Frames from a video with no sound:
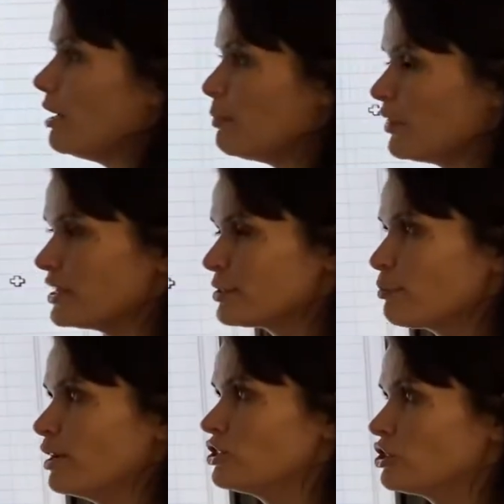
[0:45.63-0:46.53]
this
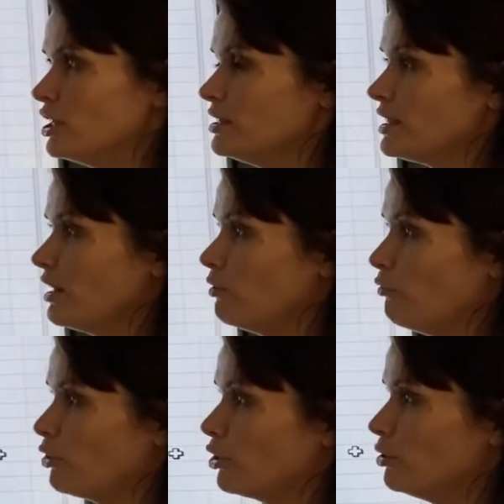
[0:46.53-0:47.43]
spreadsheet
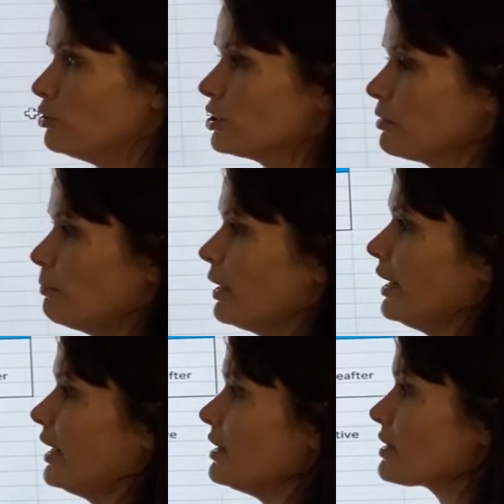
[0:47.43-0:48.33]
out for you to
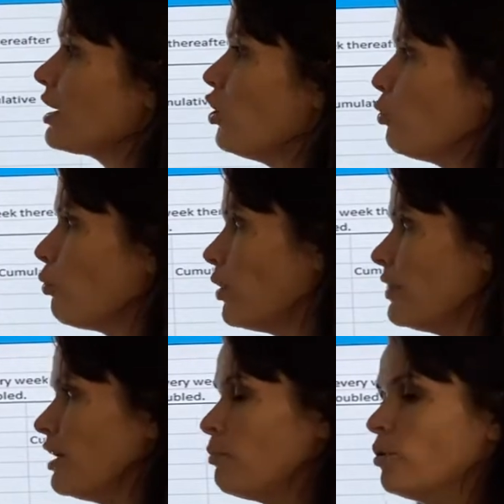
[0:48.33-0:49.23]
complete.
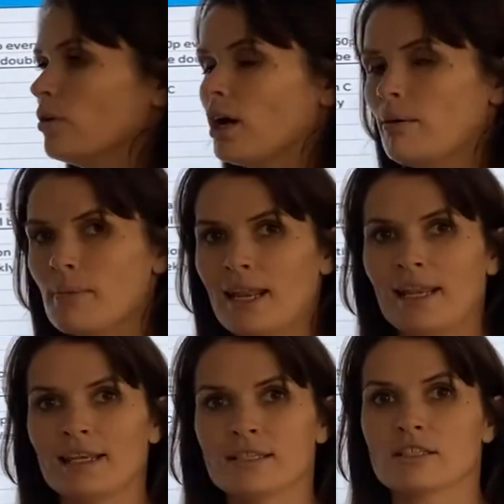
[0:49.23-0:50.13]
With it will come a
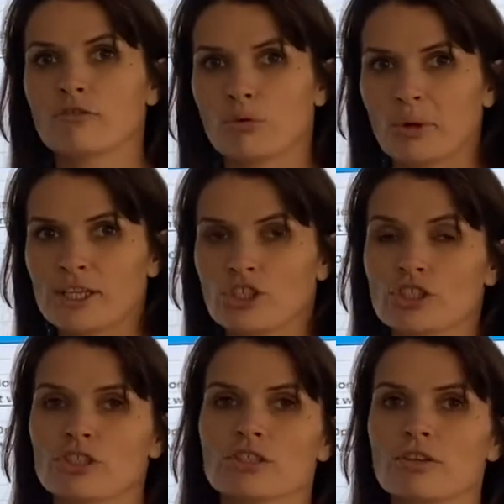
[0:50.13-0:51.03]
list of
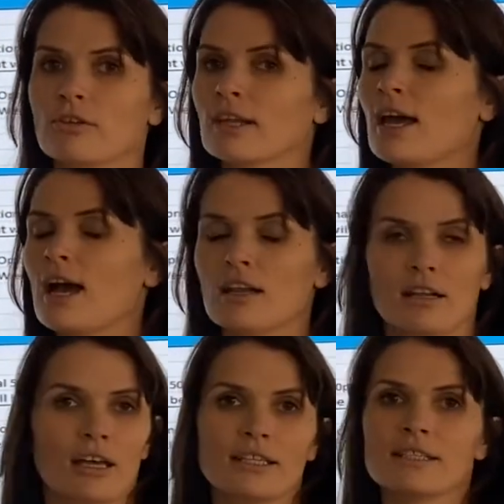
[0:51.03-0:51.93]
questions so you can
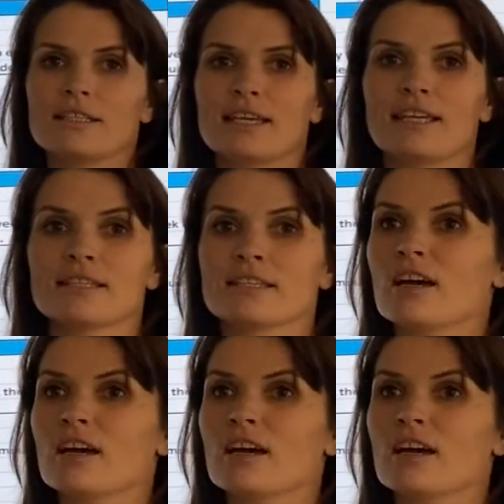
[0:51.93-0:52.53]
analyse the data